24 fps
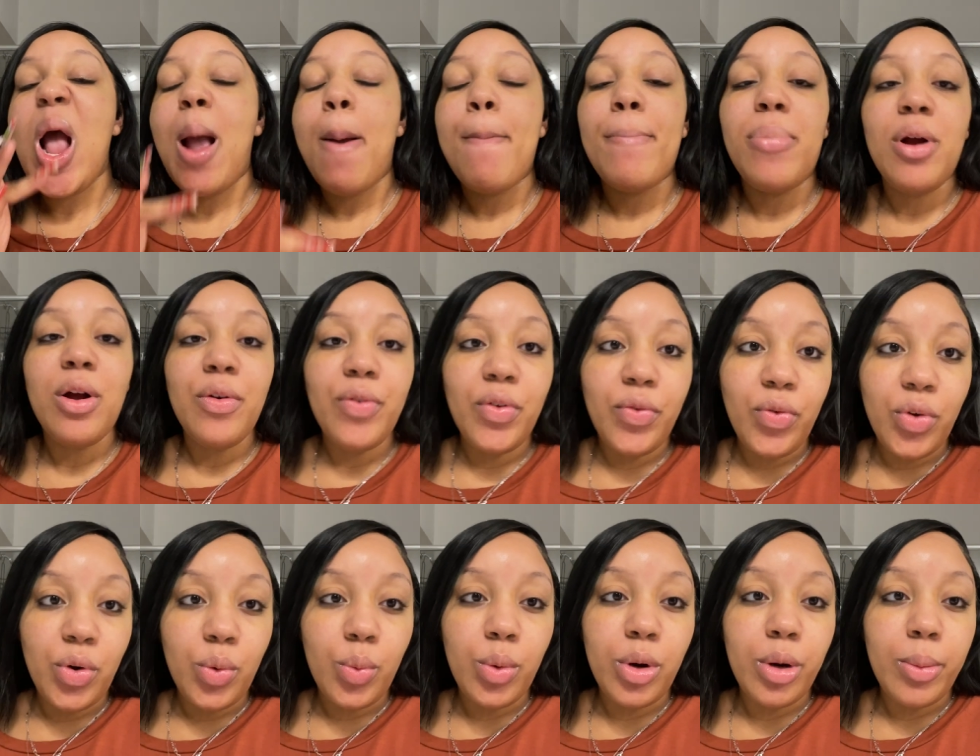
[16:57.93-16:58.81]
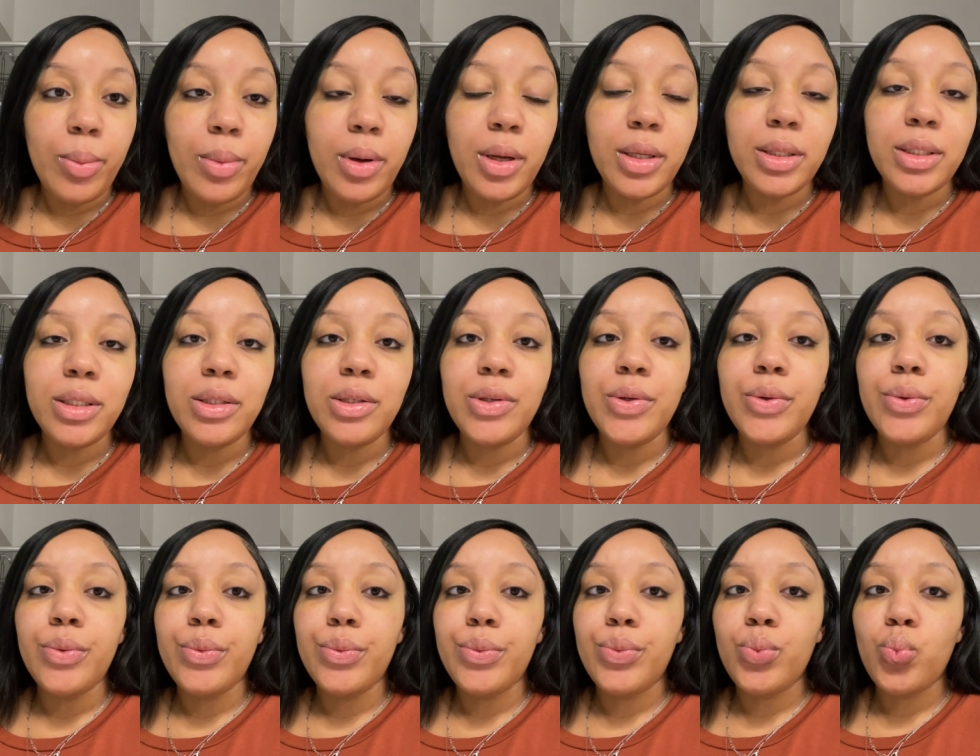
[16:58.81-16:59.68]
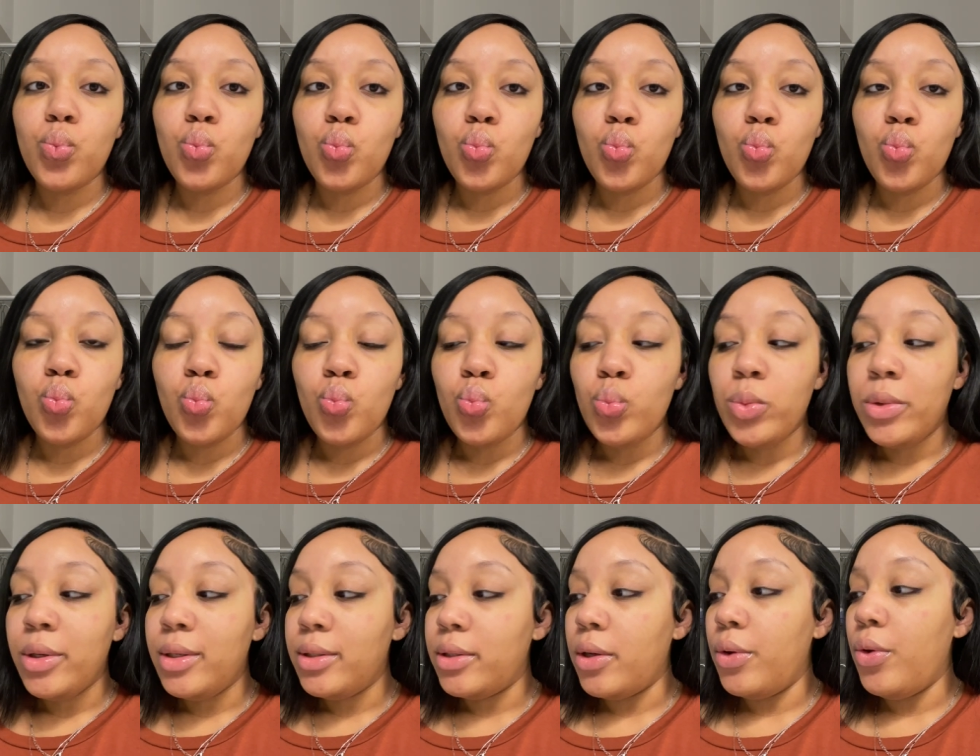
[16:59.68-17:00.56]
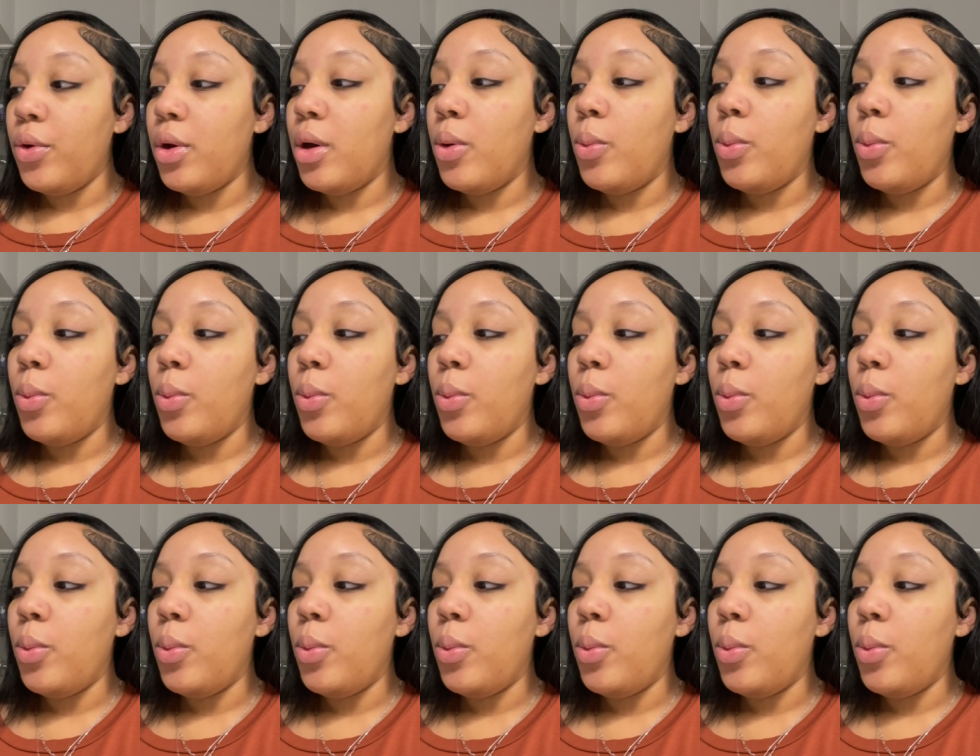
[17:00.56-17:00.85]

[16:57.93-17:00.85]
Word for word: perfect for the winter months too. So you can